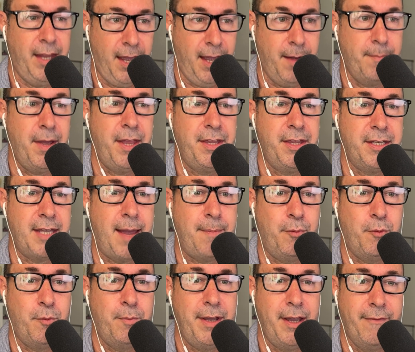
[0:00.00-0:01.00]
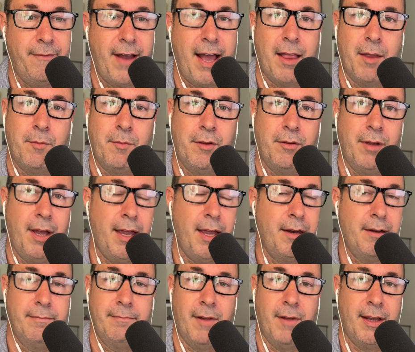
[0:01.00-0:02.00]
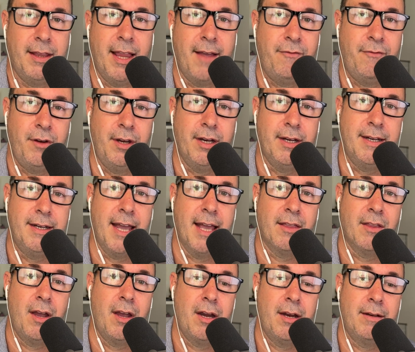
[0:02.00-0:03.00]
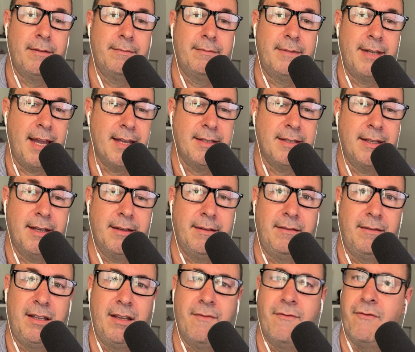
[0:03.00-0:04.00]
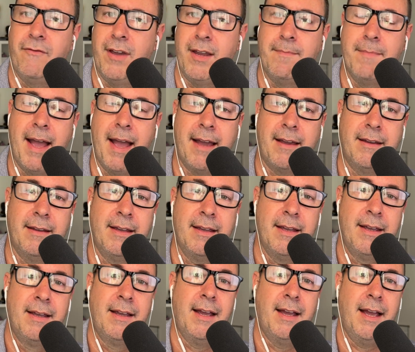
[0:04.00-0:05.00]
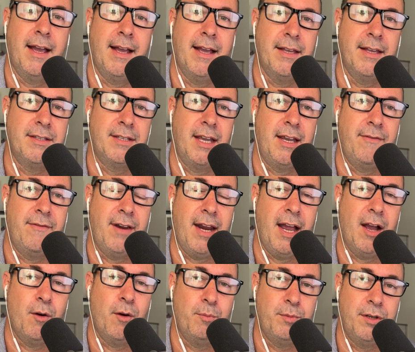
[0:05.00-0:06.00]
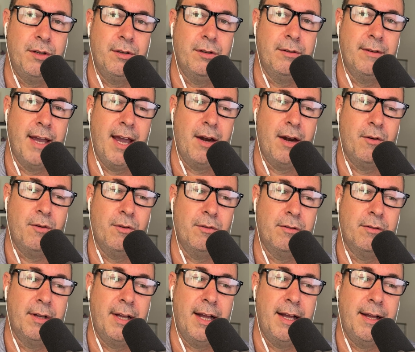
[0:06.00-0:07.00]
And this app will be available, and I'd love for you to download it, test it, give feedback, and see if it helps you at all.